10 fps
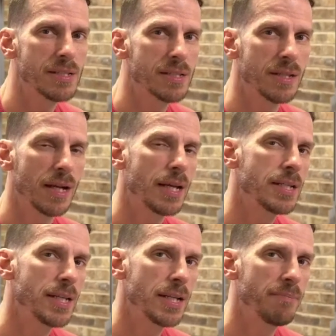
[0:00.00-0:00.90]
that I
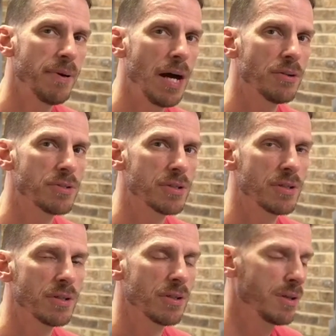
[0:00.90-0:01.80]
did about
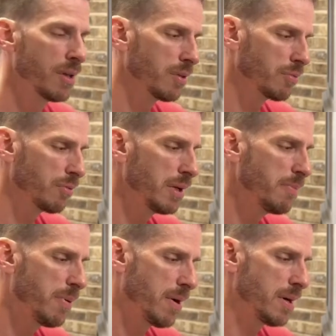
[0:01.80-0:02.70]
three
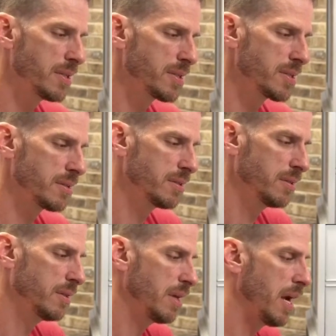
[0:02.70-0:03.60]
parts
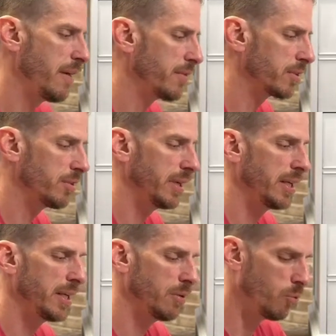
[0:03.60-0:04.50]

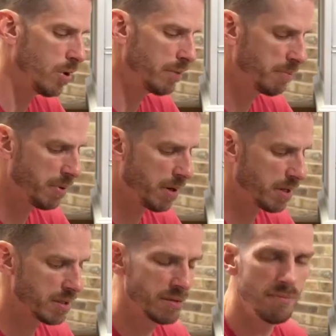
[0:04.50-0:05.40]
evergreen and one
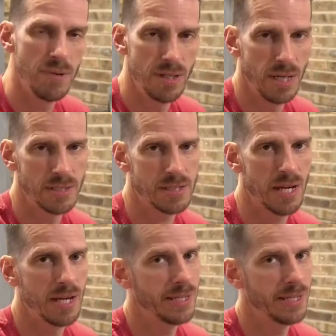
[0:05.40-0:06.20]
part midnight sky.